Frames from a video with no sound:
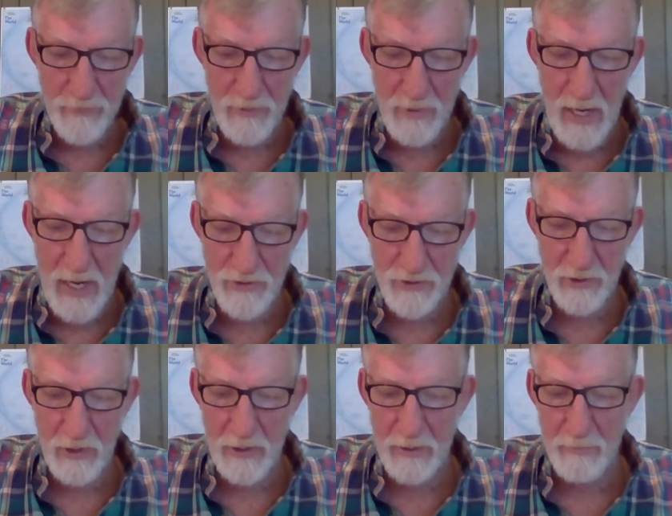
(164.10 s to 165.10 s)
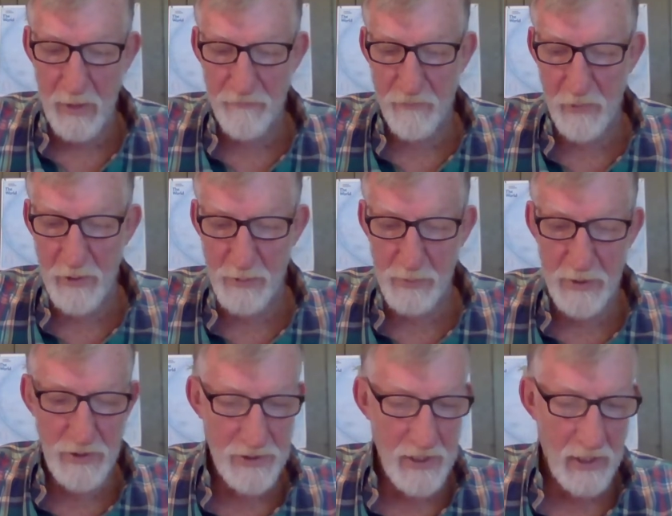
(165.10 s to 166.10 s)
nationally by Free
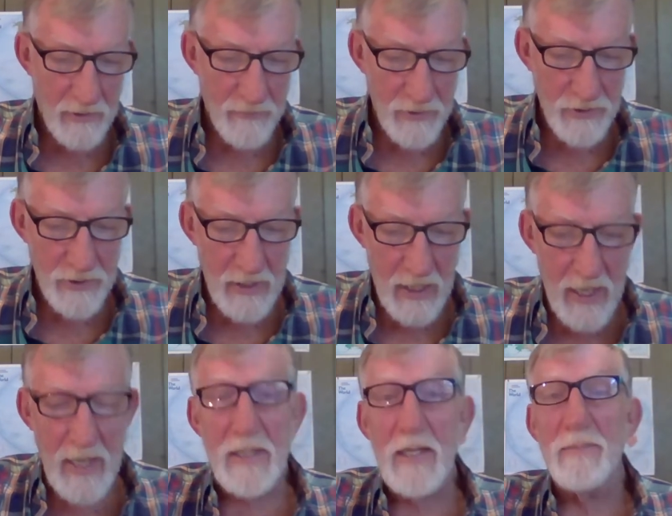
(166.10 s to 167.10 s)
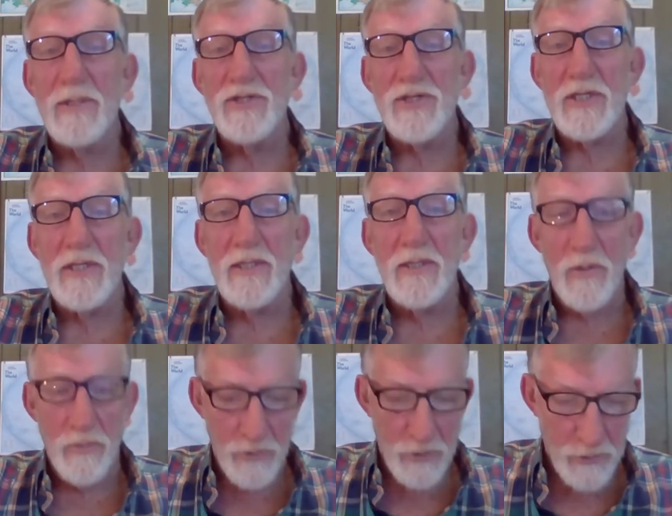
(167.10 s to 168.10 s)
Speech Television and can be seen
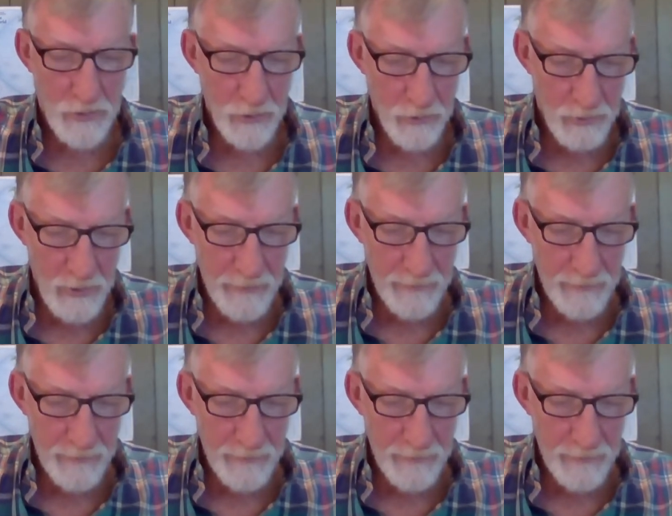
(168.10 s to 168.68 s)
on YouTube.